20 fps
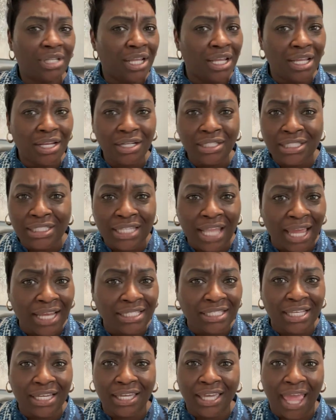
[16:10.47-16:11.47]
Eat a
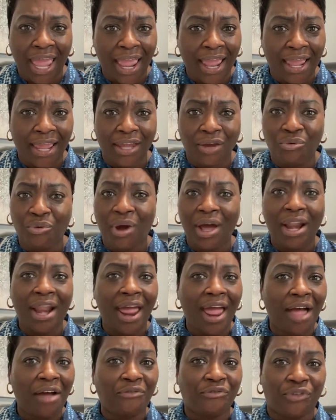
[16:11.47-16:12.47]
slice of cake.
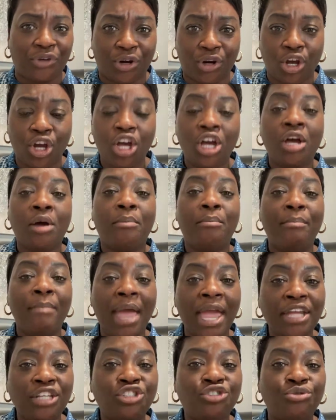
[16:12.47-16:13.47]
Whatever.
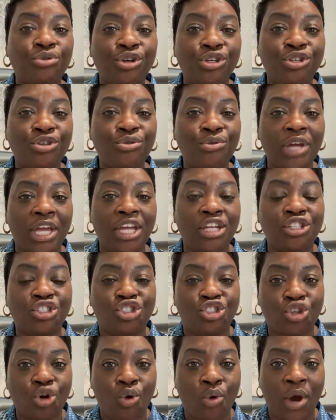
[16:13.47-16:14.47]
Make sure you
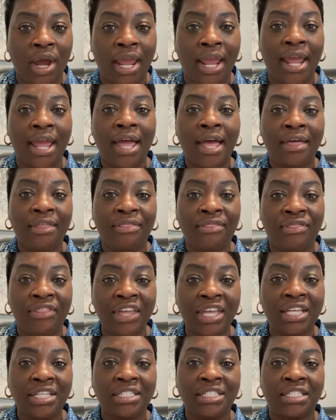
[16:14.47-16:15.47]
enjoy
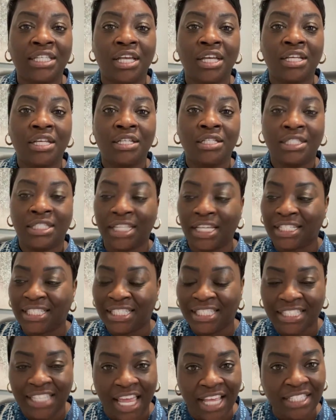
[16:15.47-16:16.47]
this
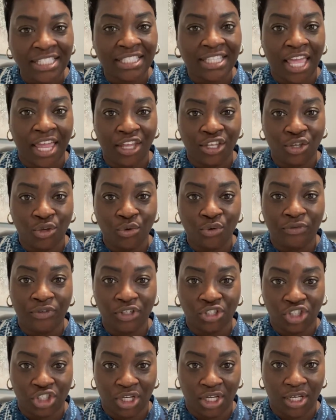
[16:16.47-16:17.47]
success that you've
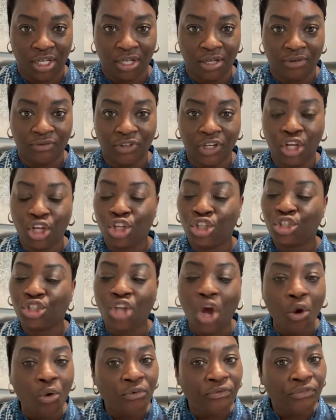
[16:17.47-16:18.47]
achieved.
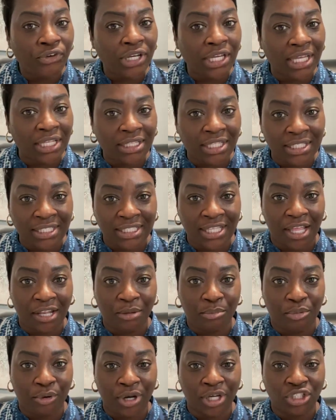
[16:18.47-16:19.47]
Don't forget the
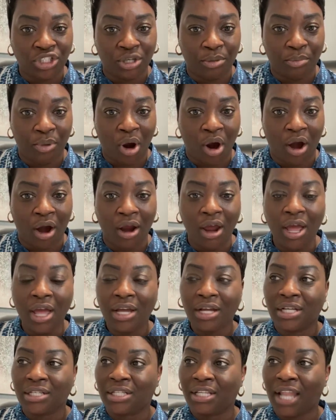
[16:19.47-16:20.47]
celebration part,
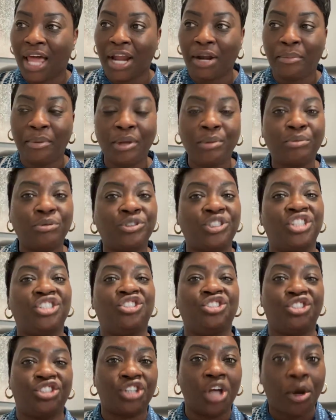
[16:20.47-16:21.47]
because a lot of people
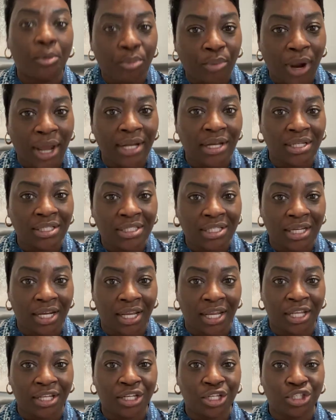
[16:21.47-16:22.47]
just jump right into the
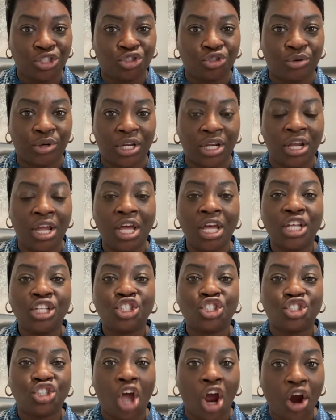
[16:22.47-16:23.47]
industry,
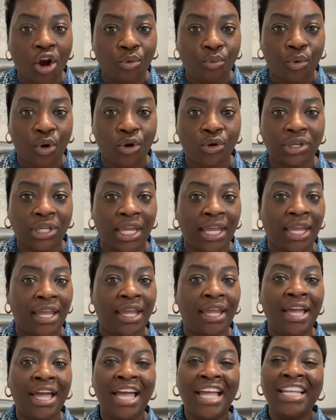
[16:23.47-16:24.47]
start
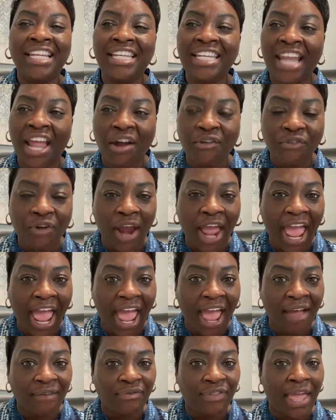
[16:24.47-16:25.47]
working, never
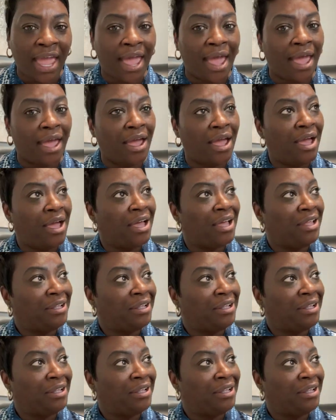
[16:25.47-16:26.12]
have that